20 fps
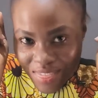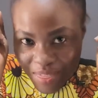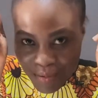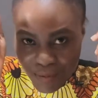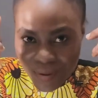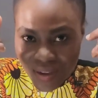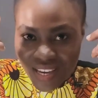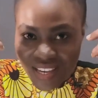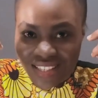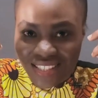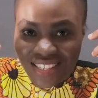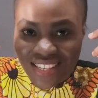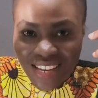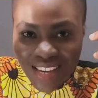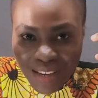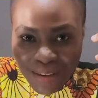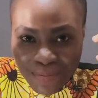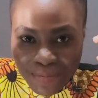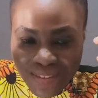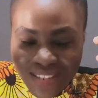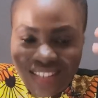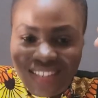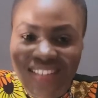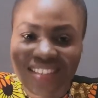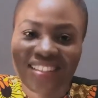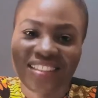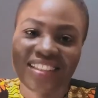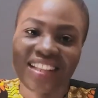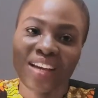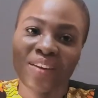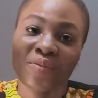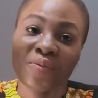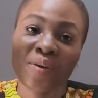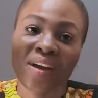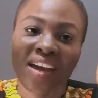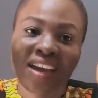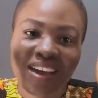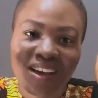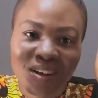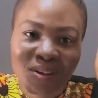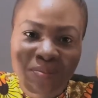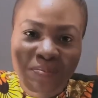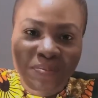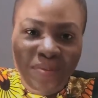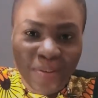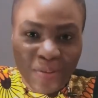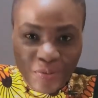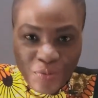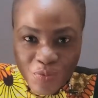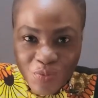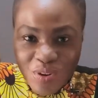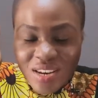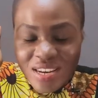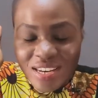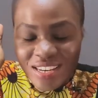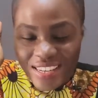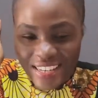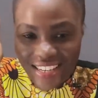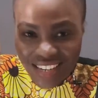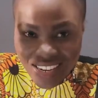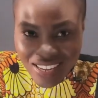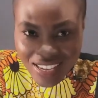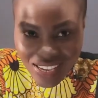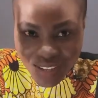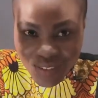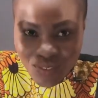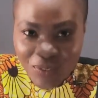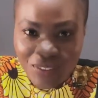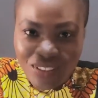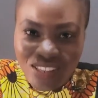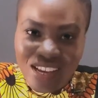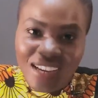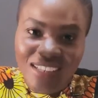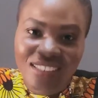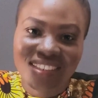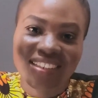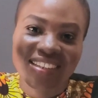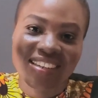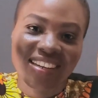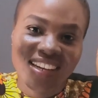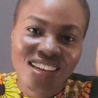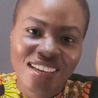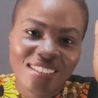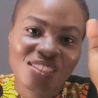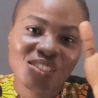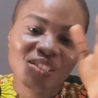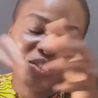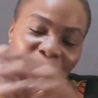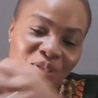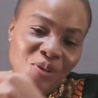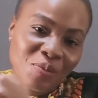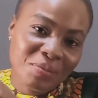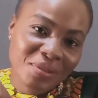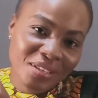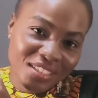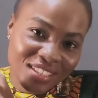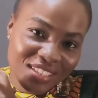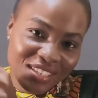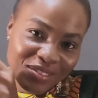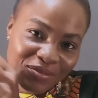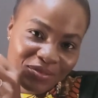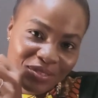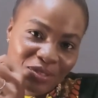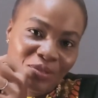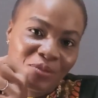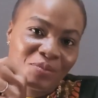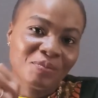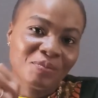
three tips that will help you nail that next job interview.